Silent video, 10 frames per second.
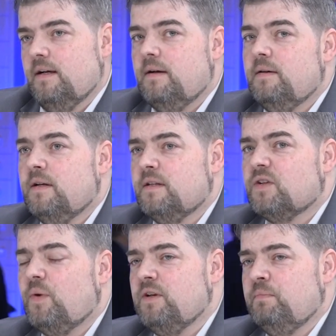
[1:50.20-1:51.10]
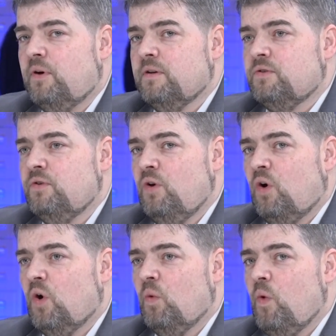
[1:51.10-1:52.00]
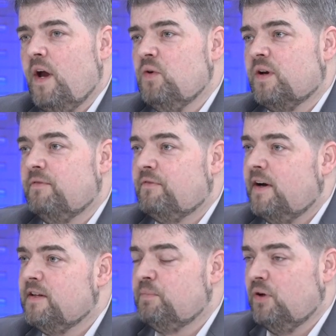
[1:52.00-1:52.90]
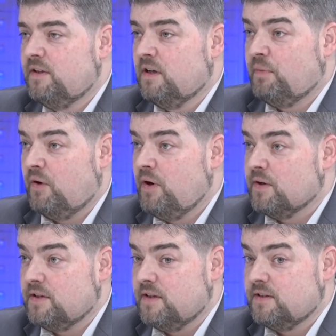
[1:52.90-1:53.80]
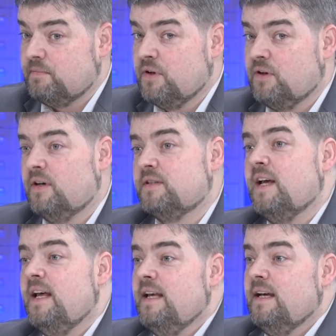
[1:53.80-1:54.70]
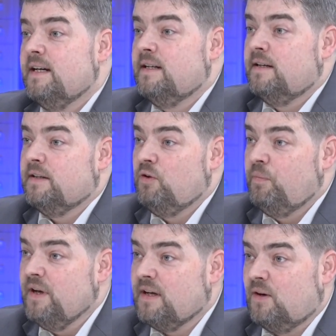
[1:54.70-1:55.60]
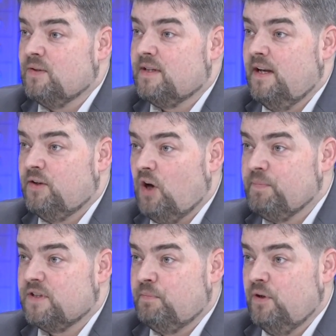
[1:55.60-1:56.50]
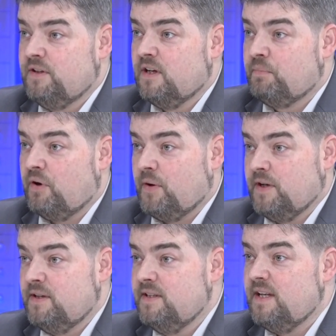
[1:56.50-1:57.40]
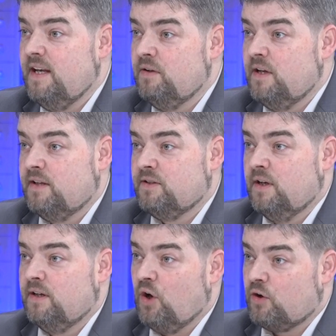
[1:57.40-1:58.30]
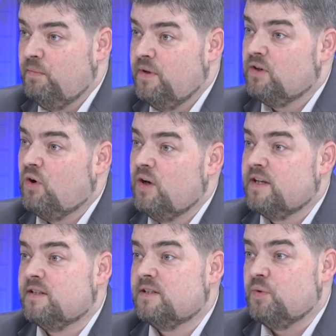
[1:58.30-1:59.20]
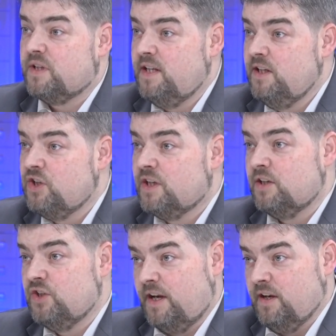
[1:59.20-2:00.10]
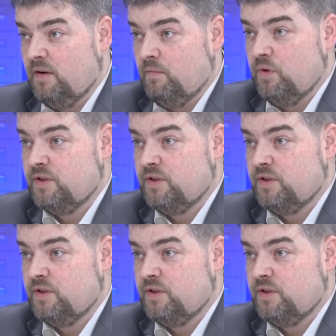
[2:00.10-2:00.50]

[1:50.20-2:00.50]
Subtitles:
It's quite important to know where you can find the political priorities, because the European Council adopts the political priorities in a document called its strategic agenda, which